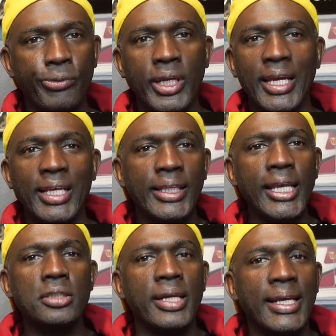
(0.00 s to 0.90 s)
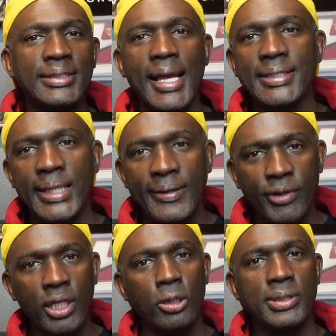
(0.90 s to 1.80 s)
And these are the exact same
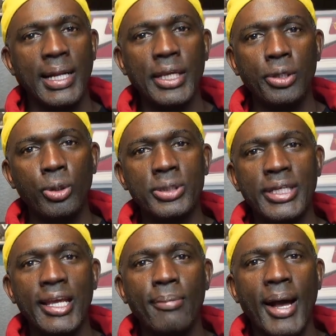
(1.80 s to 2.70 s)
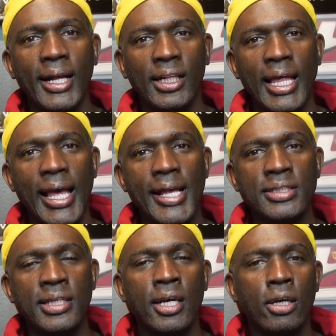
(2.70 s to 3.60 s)
videos that I use in my class
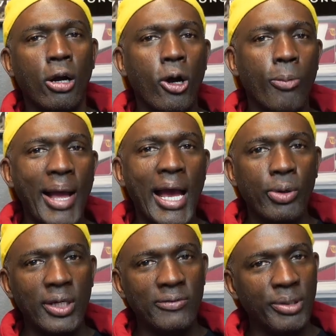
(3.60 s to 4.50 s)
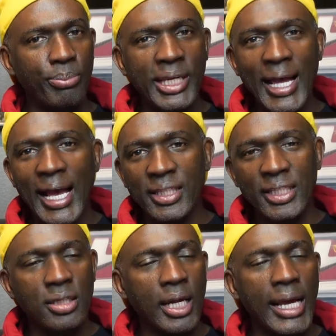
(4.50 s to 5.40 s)
called Power of the BI. These
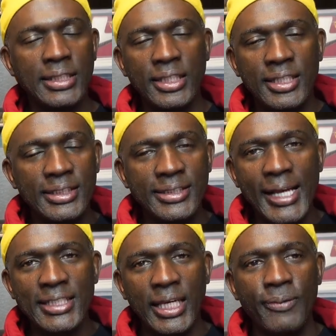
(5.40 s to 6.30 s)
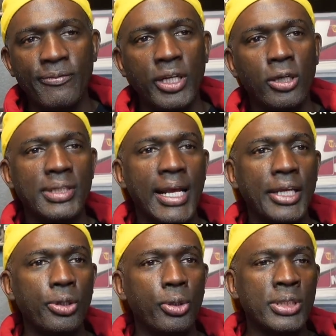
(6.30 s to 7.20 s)
are the exact same videos that I
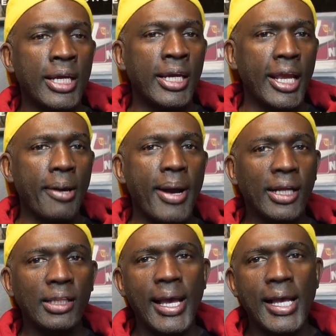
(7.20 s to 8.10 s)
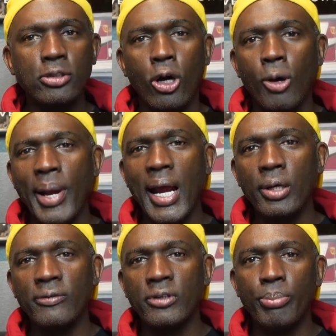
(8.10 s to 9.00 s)
use in my class called Power
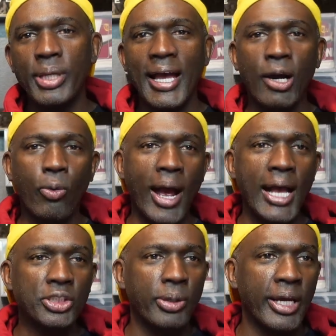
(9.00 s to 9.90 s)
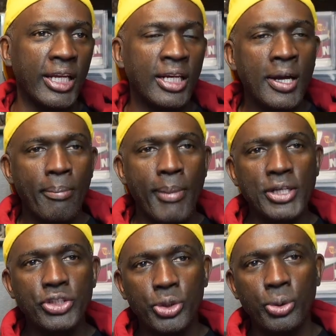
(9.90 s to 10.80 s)
of the BI, where I train my
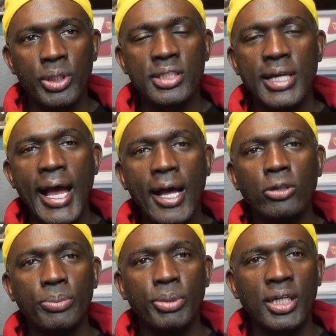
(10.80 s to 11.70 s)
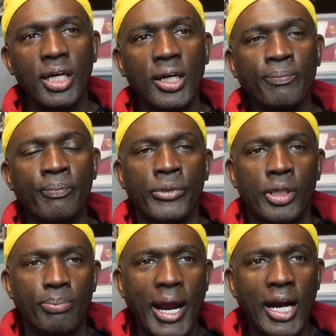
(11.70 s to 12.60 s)
students how to become
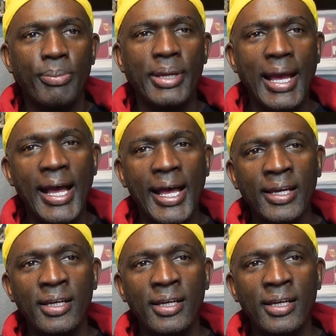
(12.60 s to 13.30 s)
Power BI